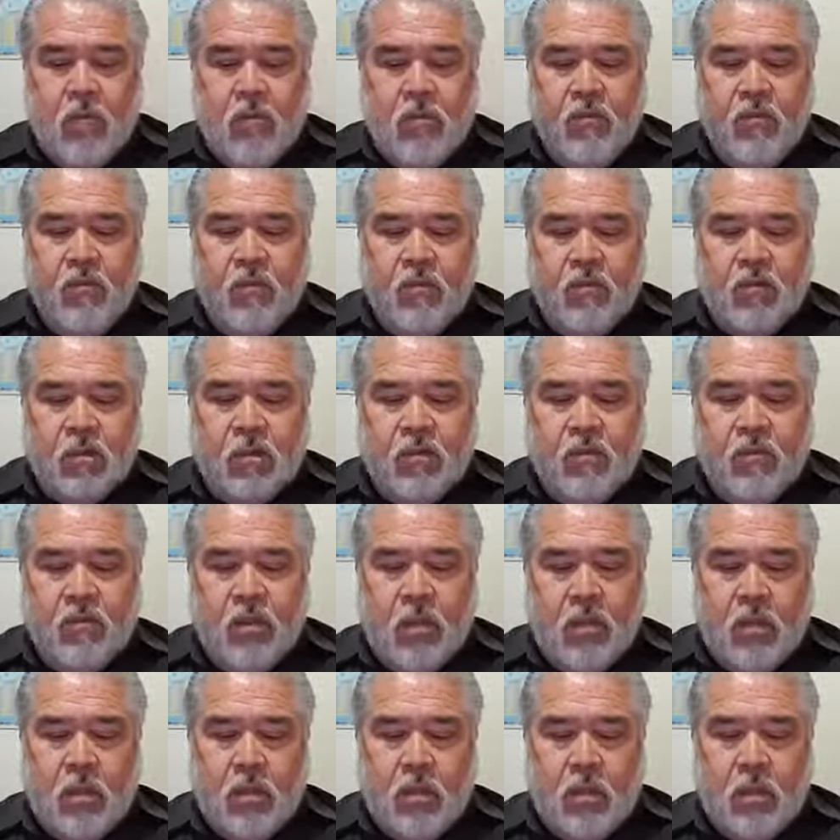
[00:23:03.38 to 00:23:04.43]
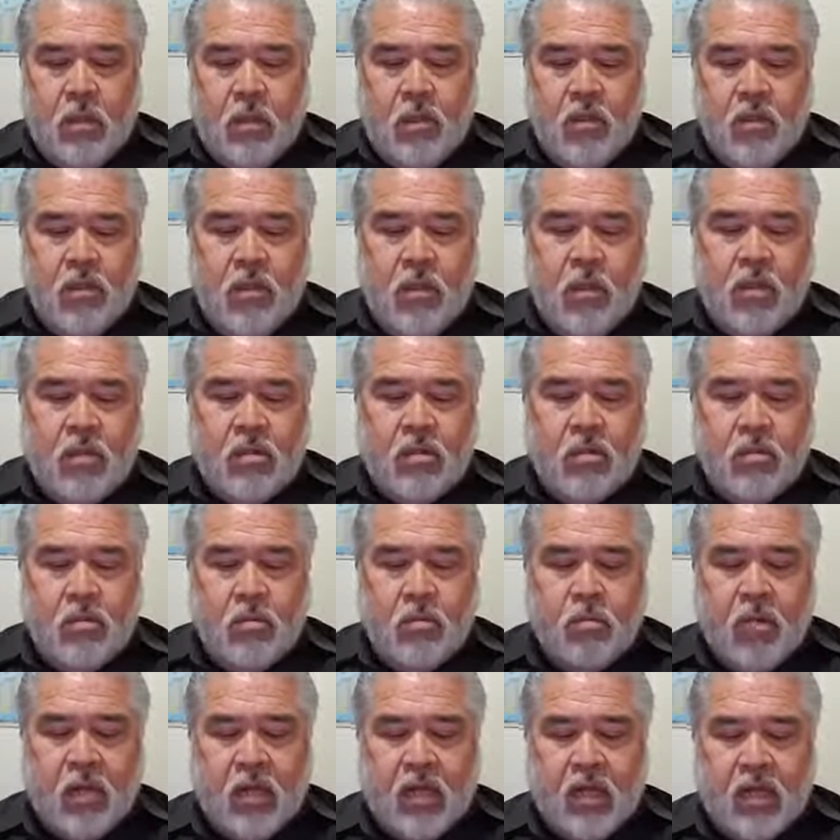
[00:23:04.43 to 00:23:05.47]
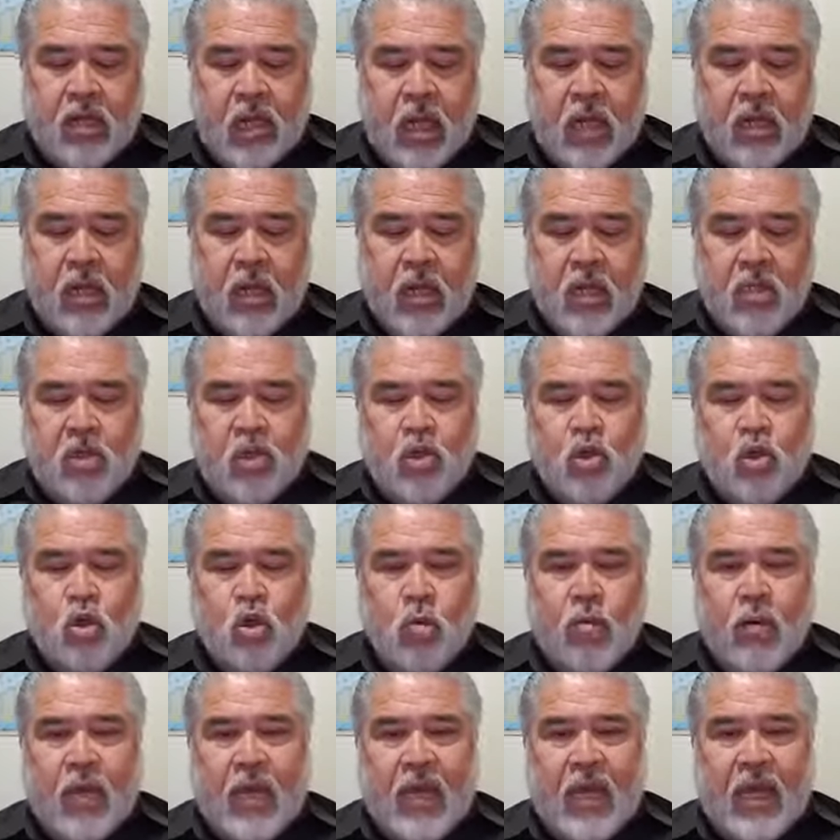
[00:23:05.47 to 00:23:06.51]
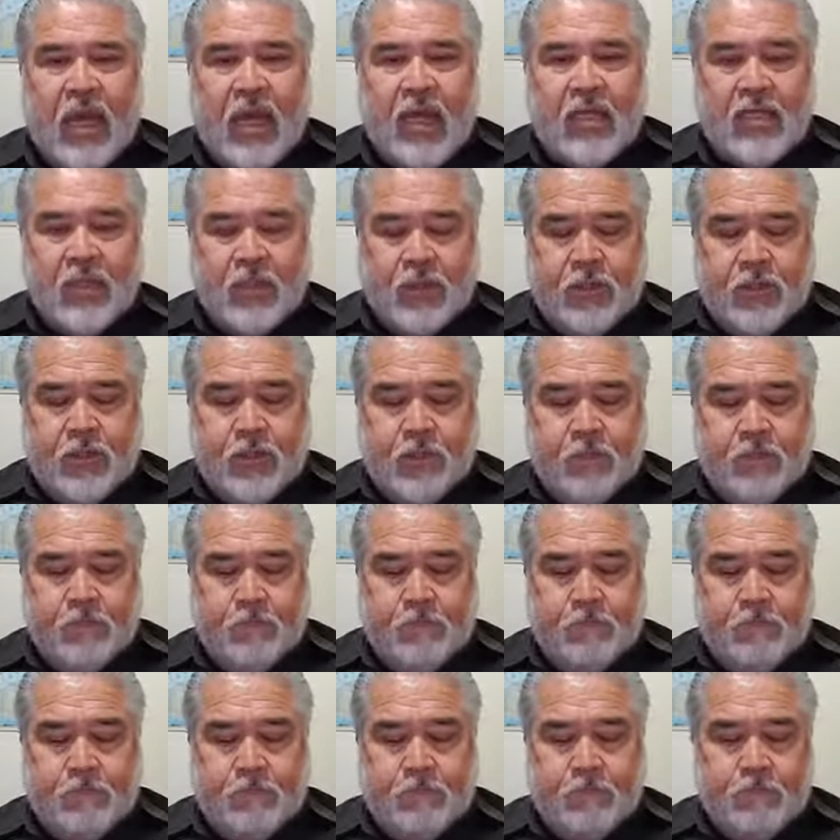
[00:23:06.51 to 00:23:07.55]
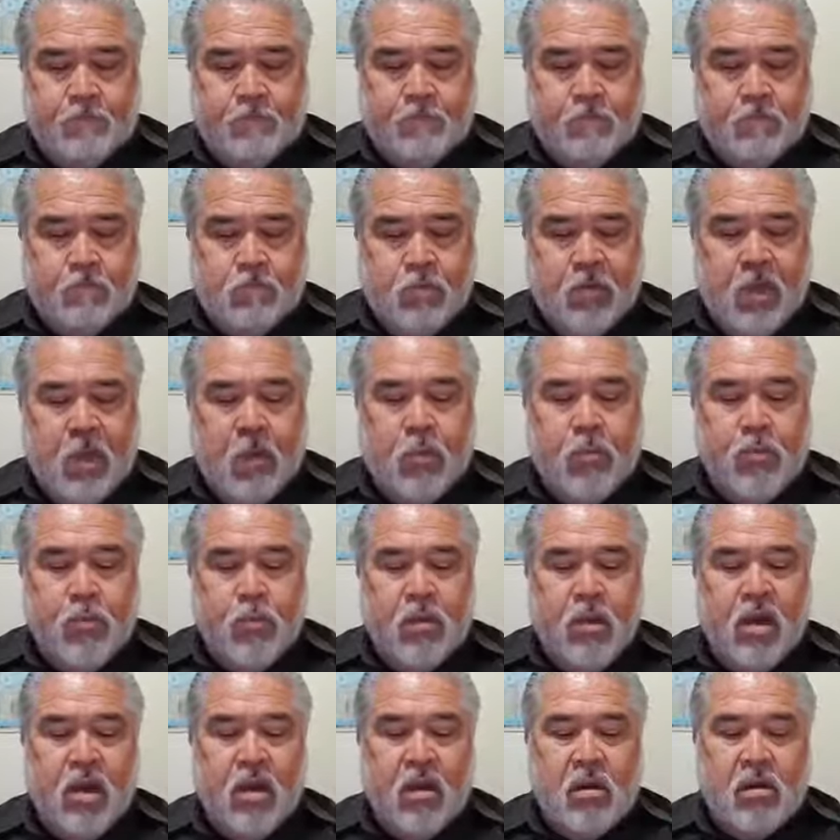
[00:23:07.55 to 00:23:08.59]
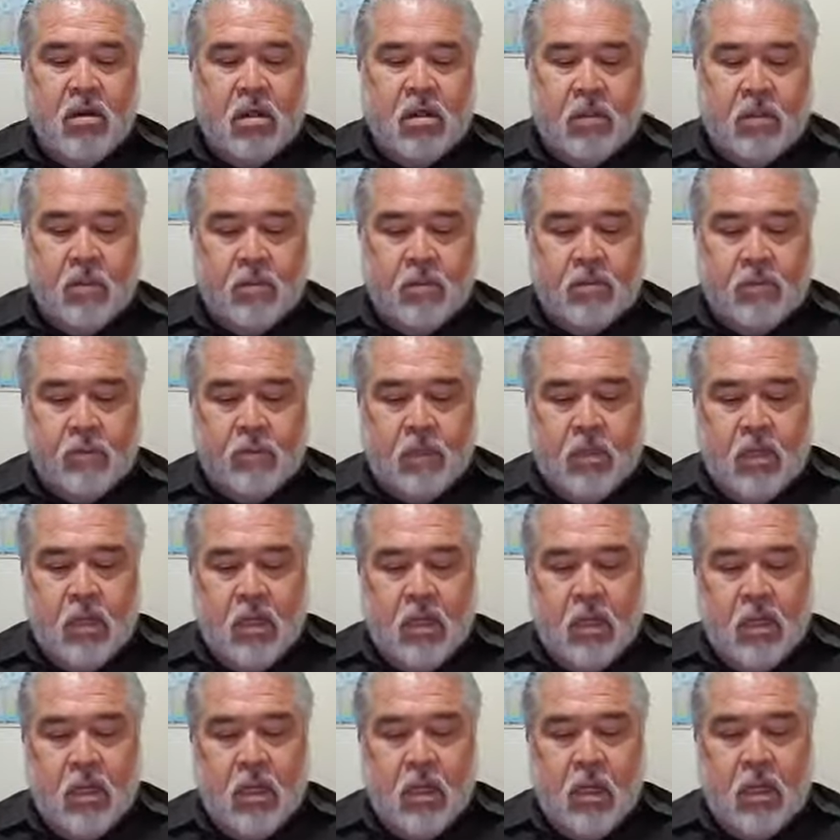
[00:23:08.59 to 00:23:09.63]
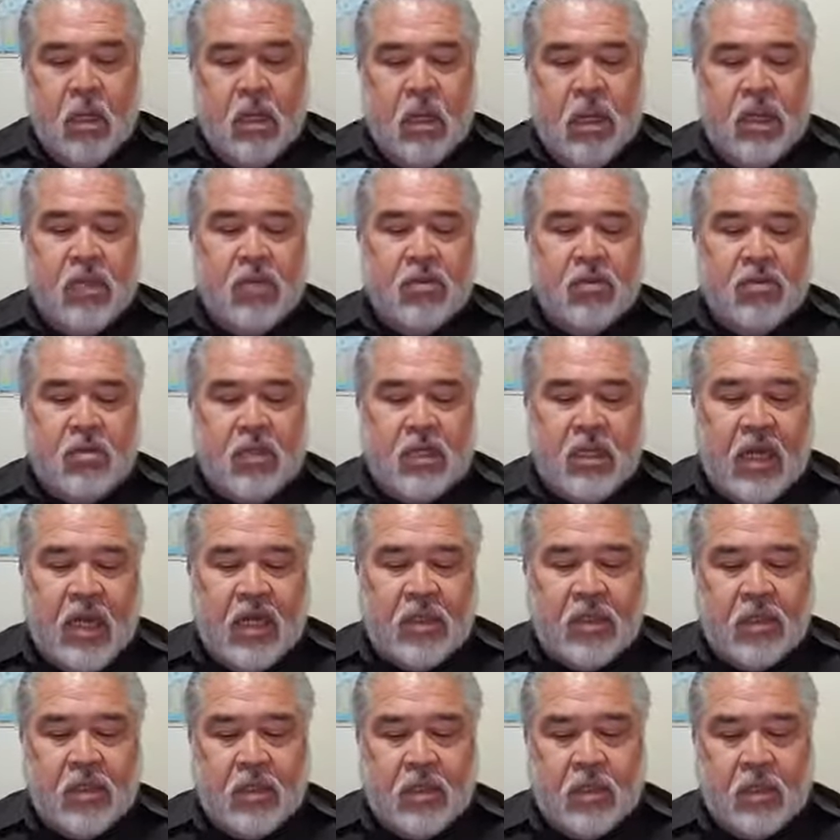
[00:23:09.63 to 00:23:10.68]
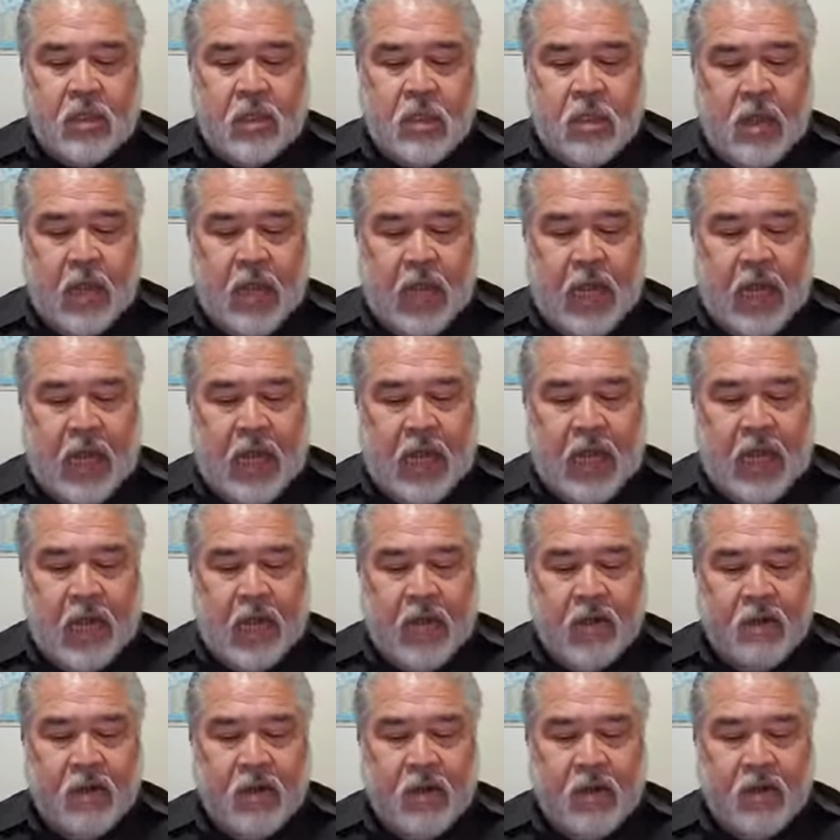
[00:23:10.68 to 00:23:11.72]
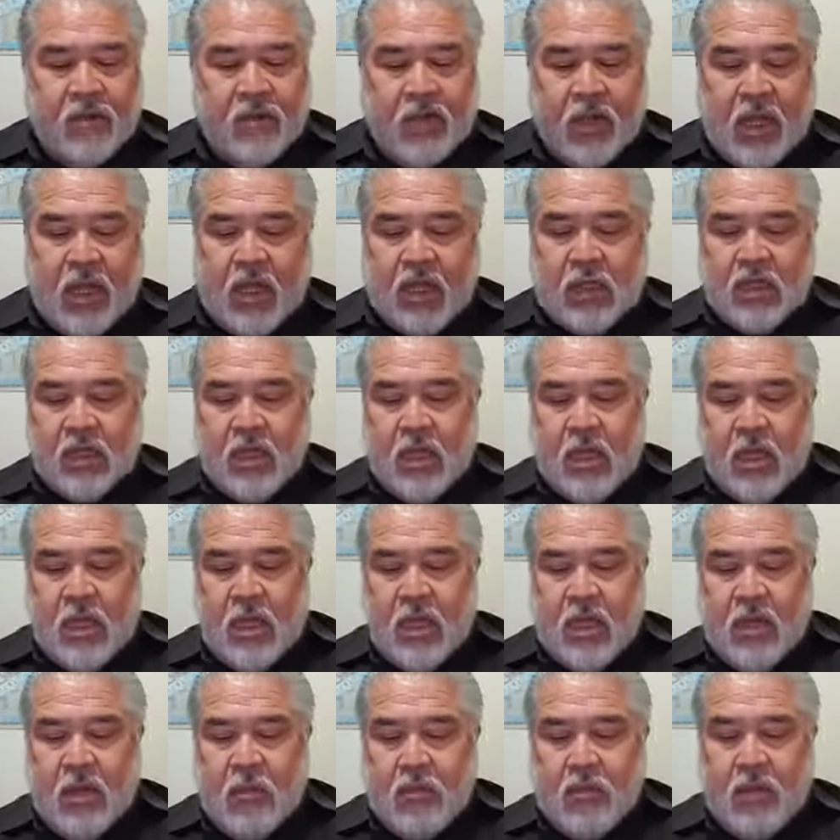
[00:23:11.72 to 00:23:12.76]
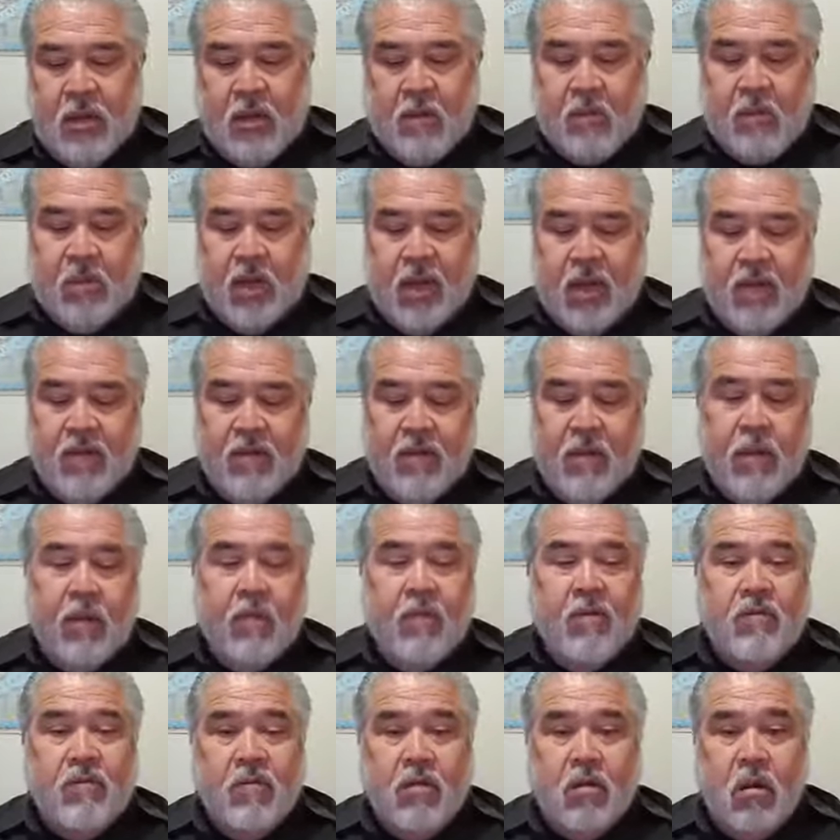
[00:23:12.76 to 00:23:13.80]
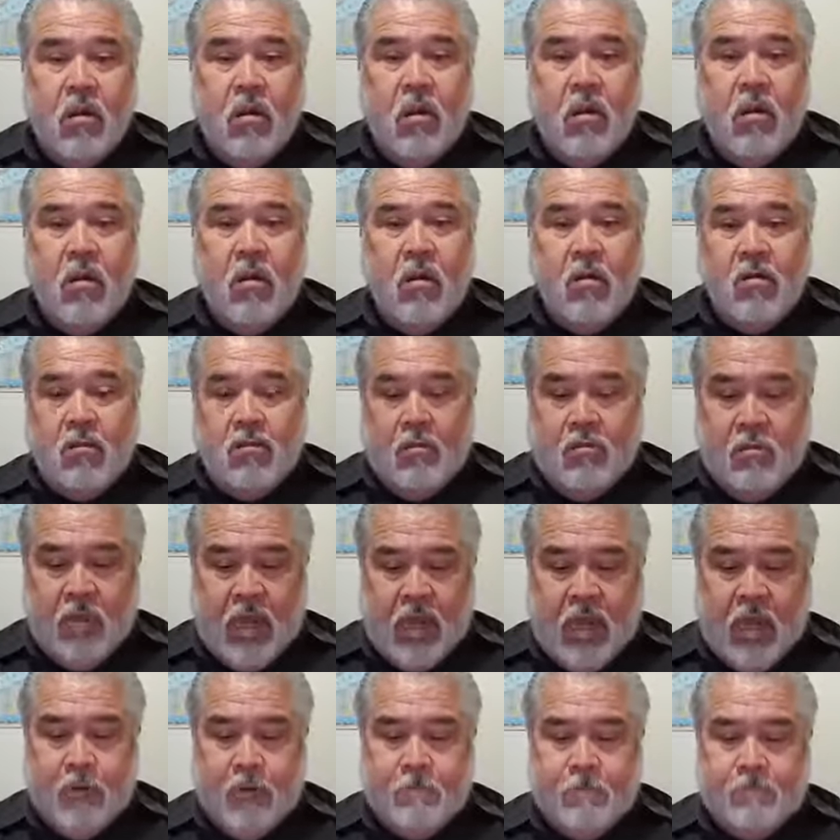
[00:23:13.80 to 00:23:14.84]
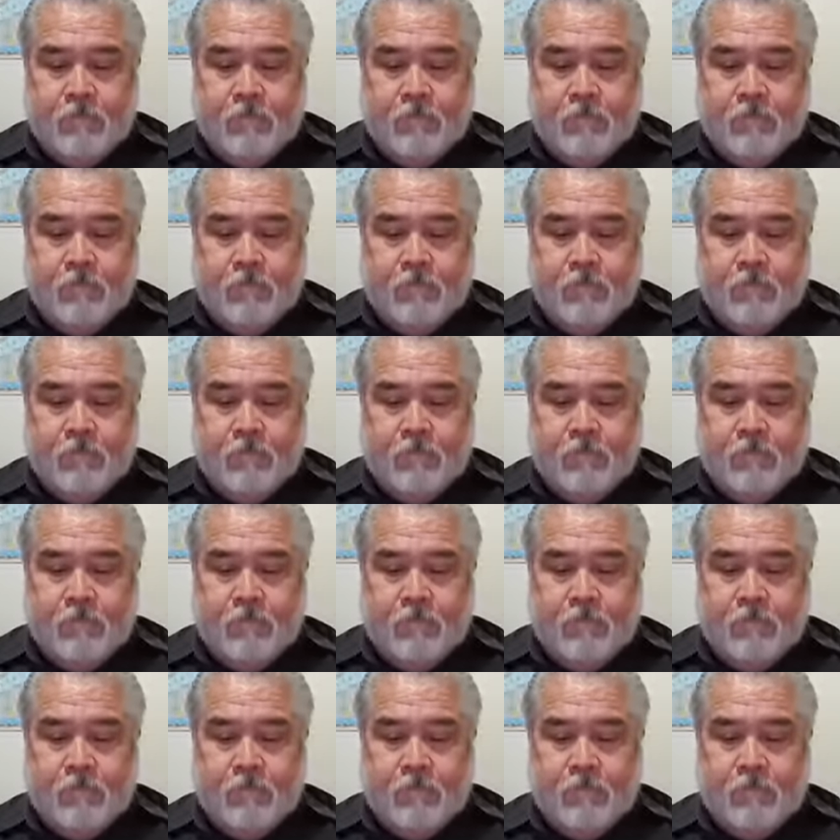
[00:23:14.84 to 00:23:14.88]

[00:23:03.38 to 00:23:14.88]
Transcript: First of all, there's supplic- that supplications, prayers, intercessions, and giving of thanks be made for all men,